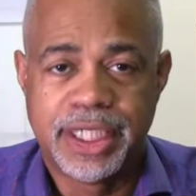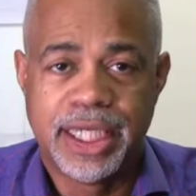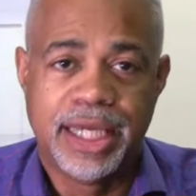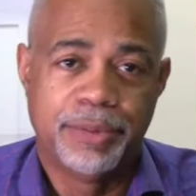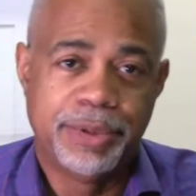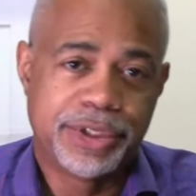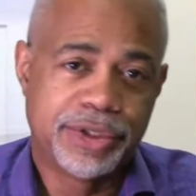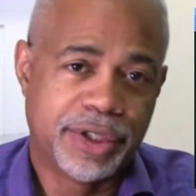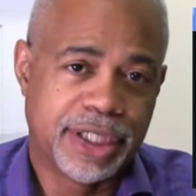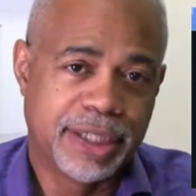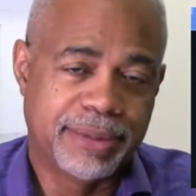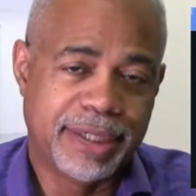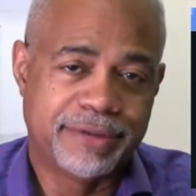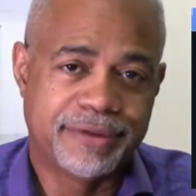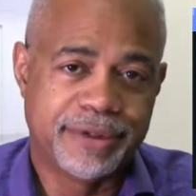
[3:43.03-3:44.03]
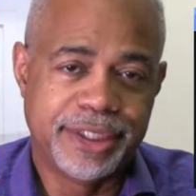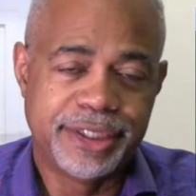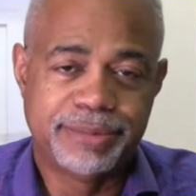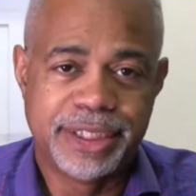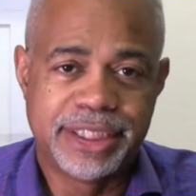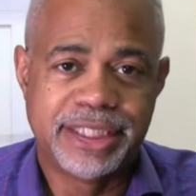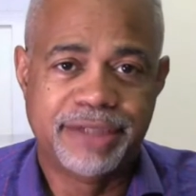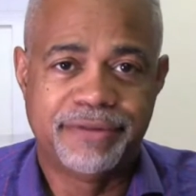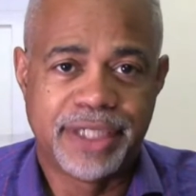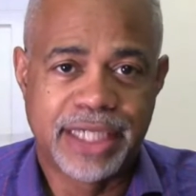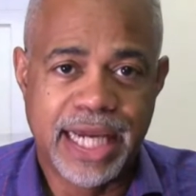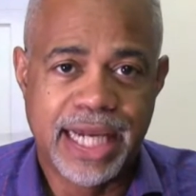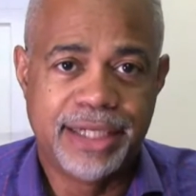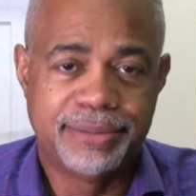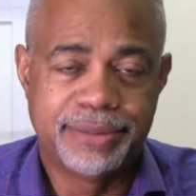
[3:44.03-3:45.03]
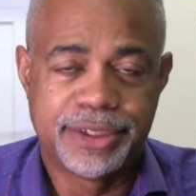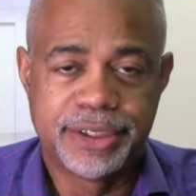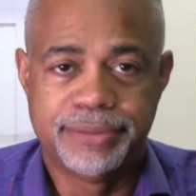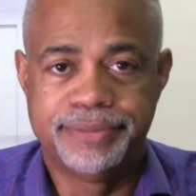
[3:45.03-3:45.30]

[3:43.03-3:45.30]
We're talking about very specific items.